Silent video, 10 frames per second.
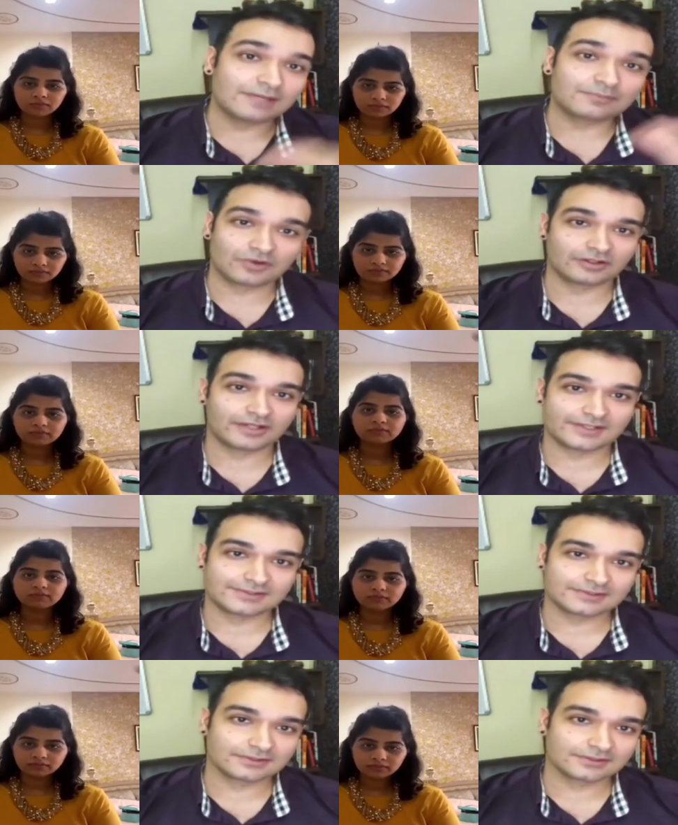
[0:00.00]

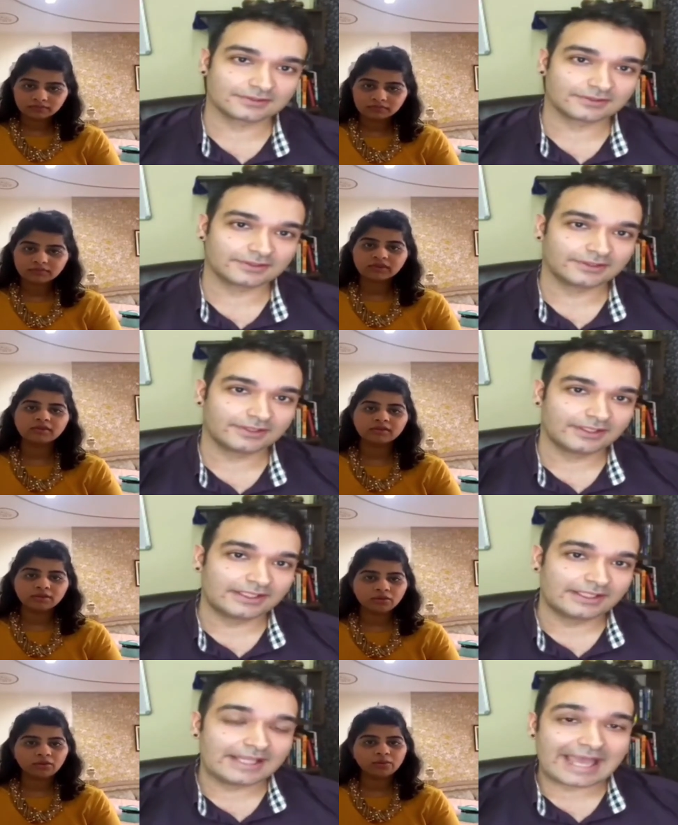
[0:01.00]
Speaker 1: progress.
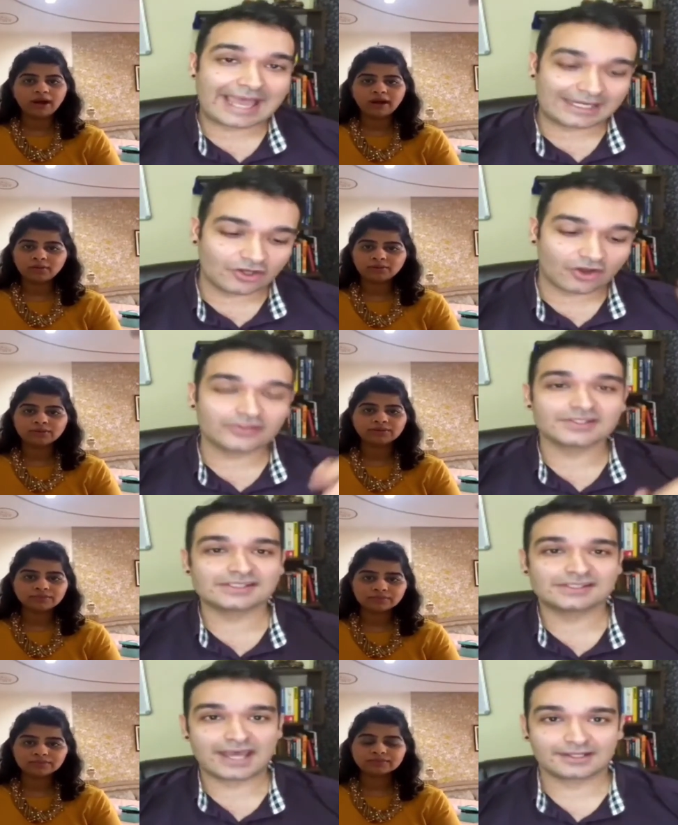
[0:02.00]
Oh, wow. And not just
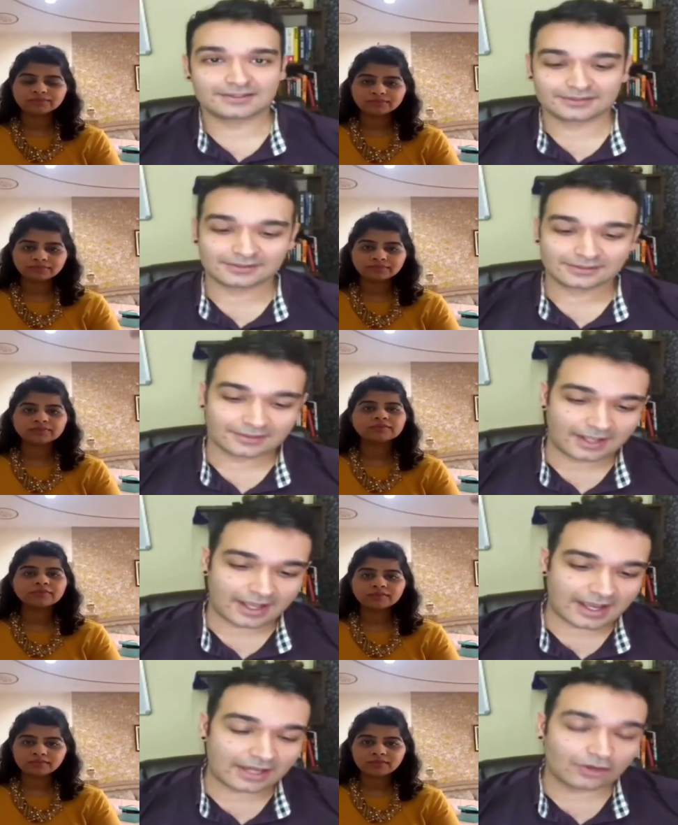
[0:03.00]
that,
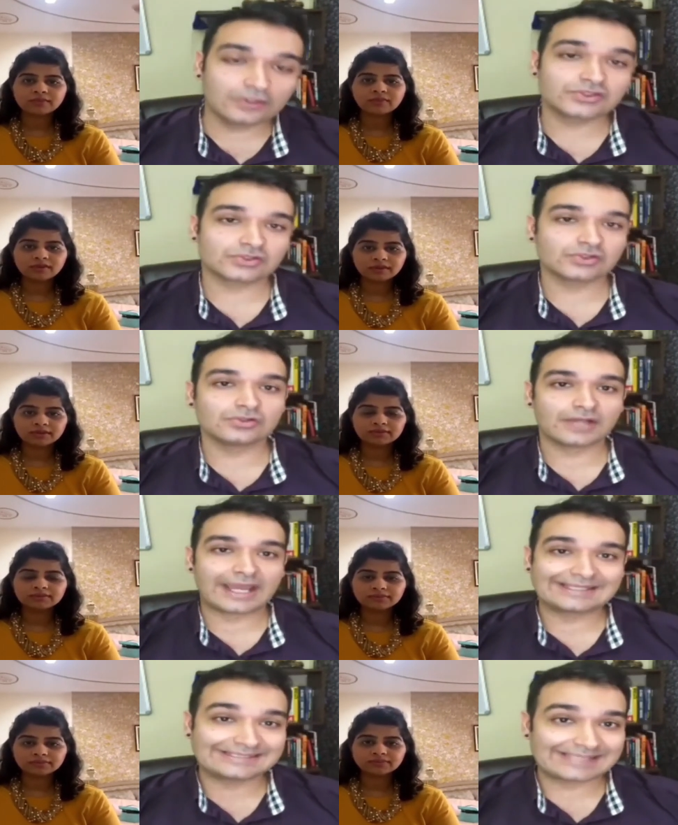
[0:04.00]
I also
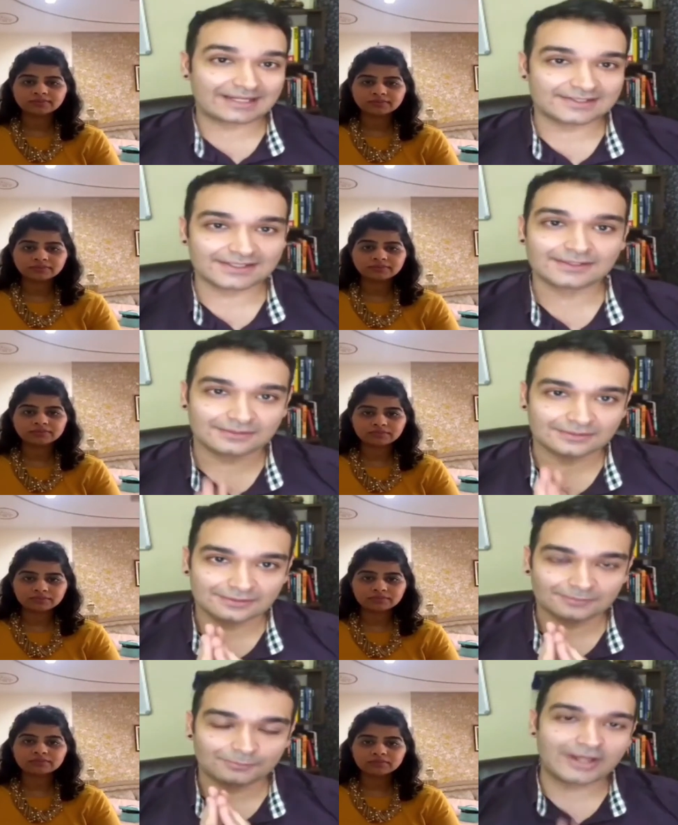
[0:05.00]
extend. See, the, the
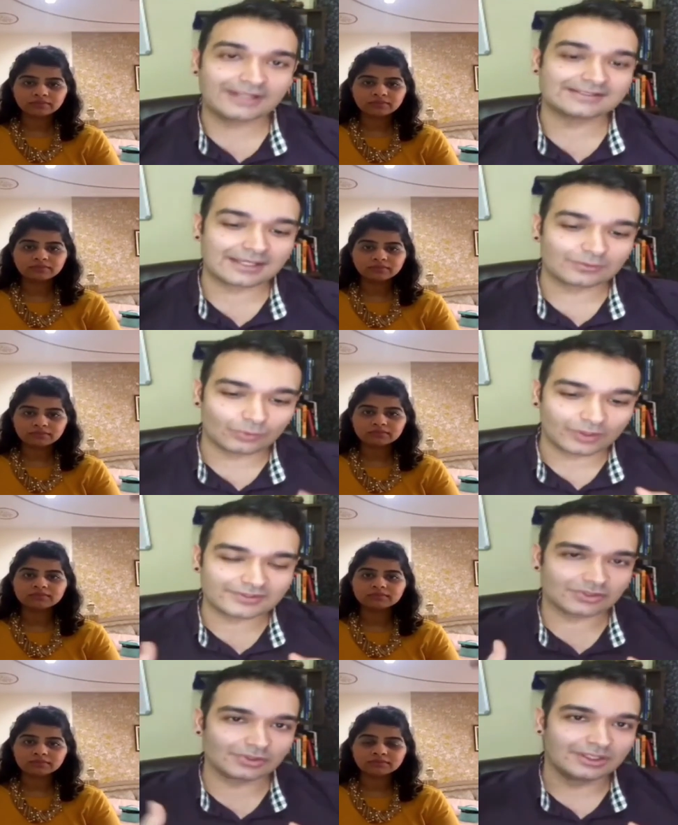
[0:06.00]
point is that once
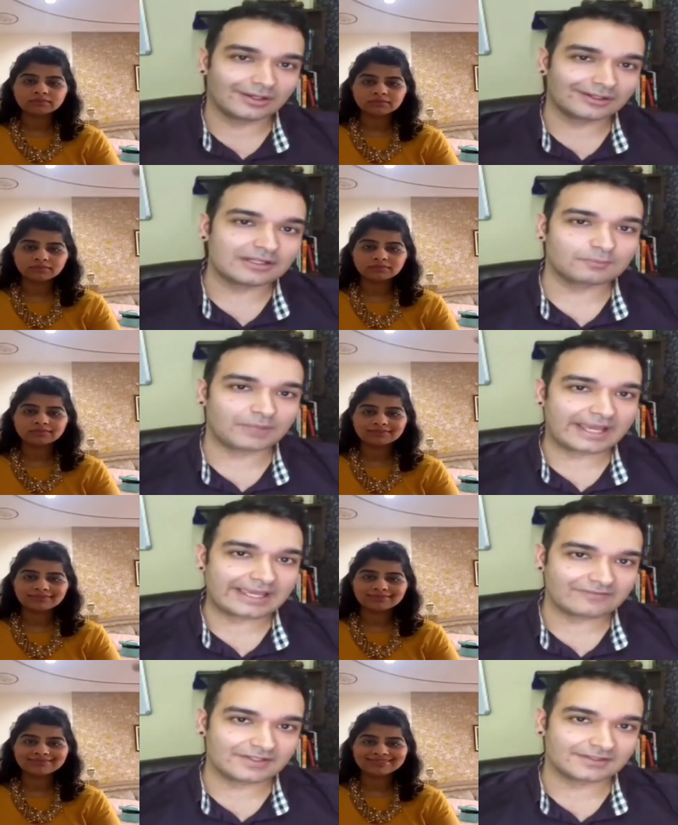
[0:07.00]
you learn and apply
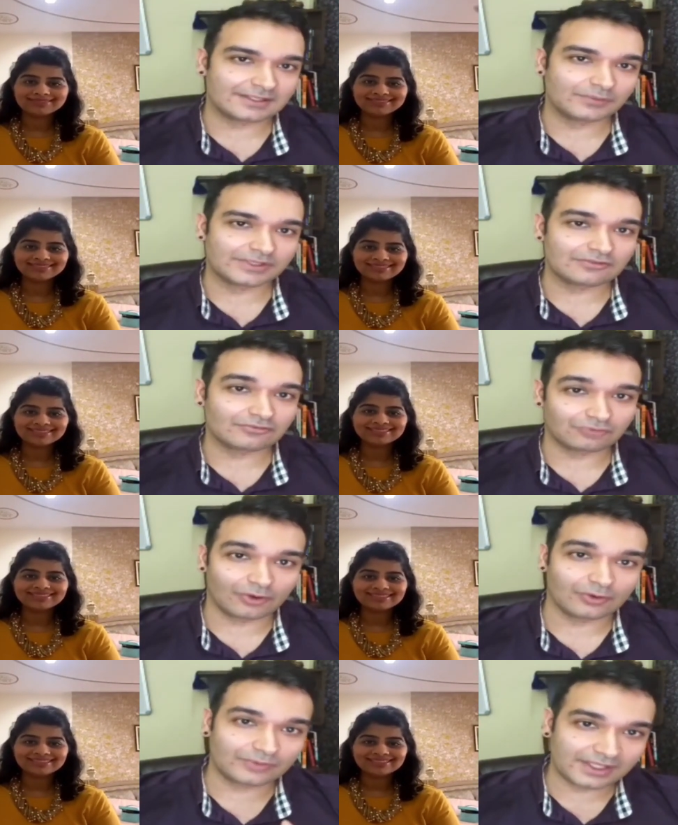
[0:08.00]
everything within four
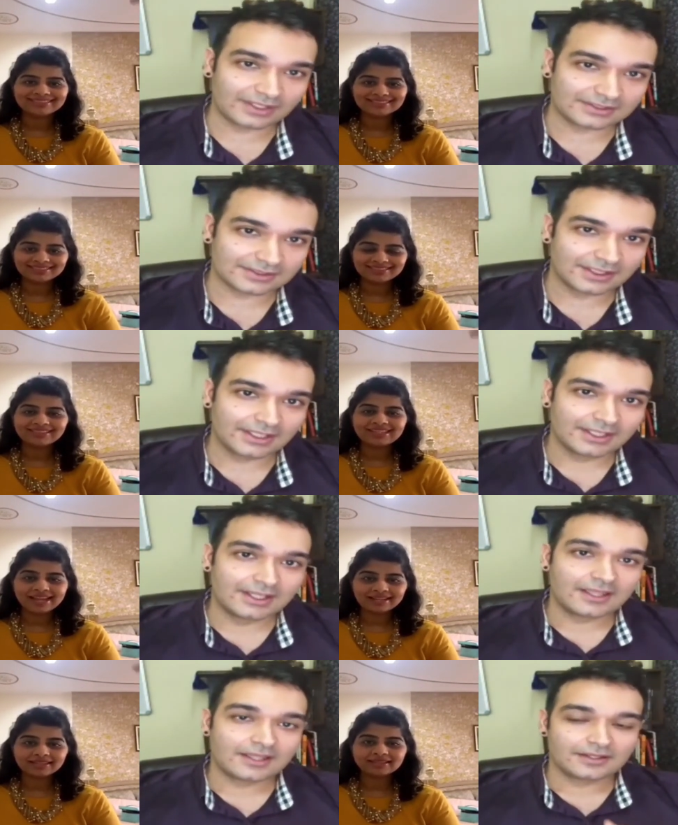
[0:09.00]
weeks,
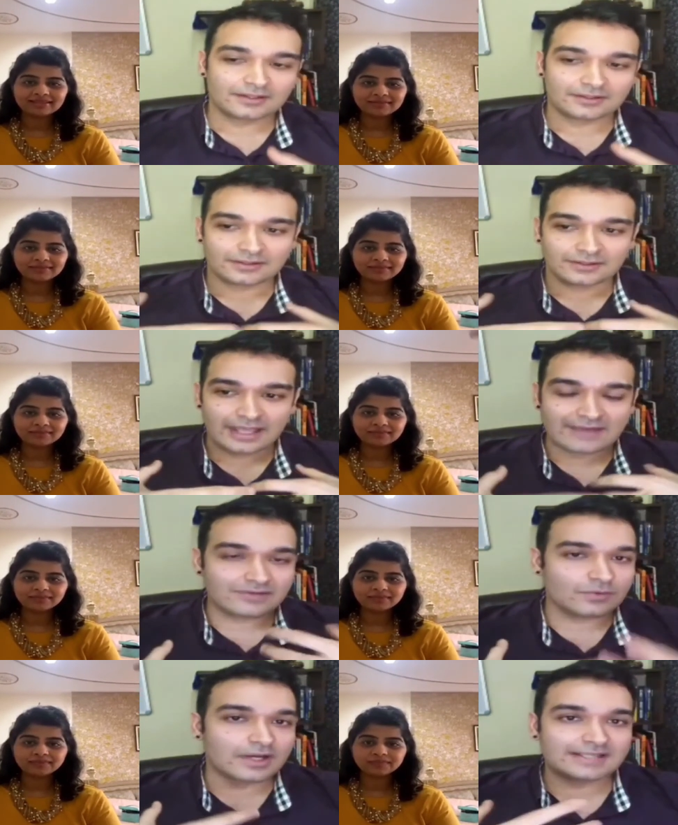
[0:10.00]
yes.
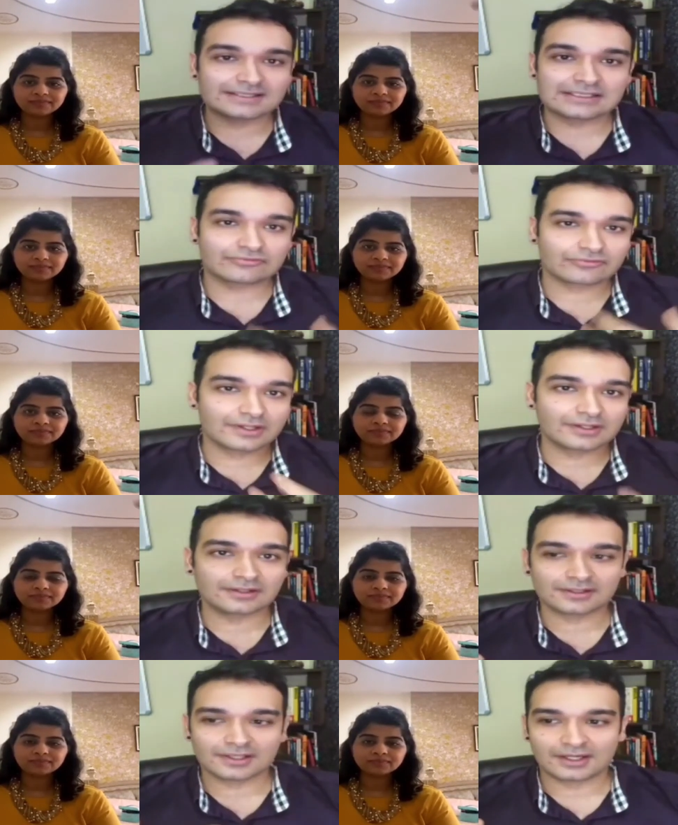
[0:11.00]
everyone has a different
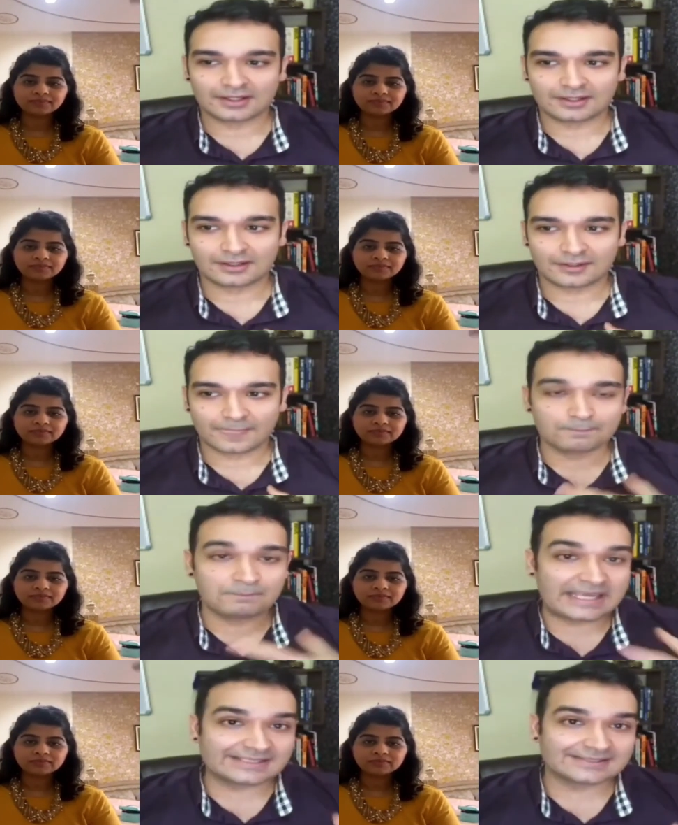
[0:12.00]
uh,
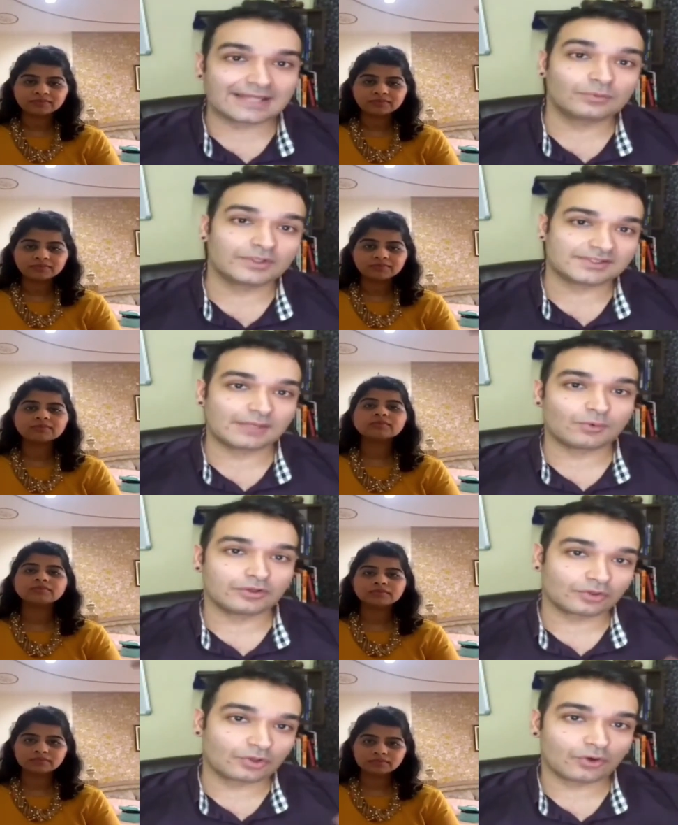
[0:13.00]
pace at which they want
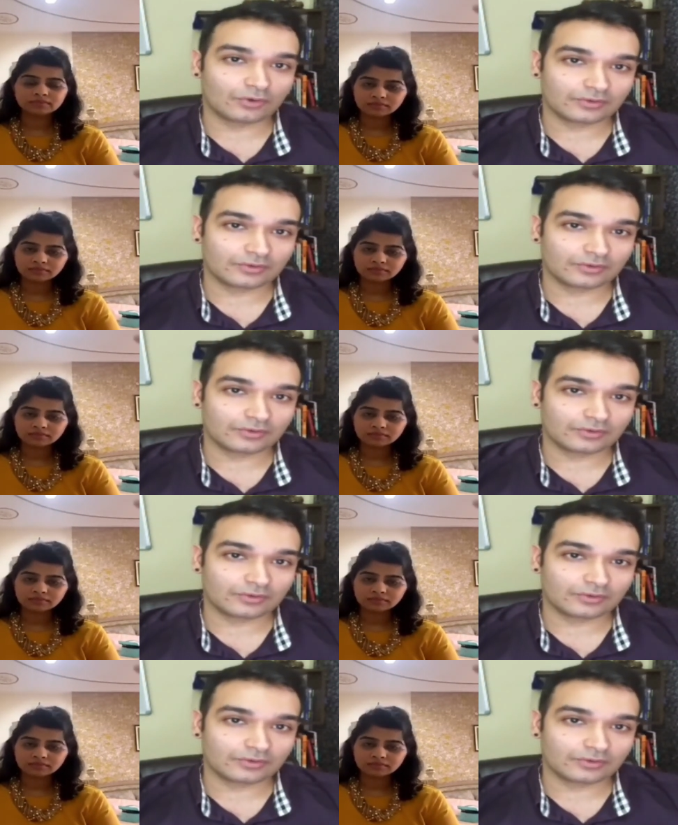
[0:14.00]
to go,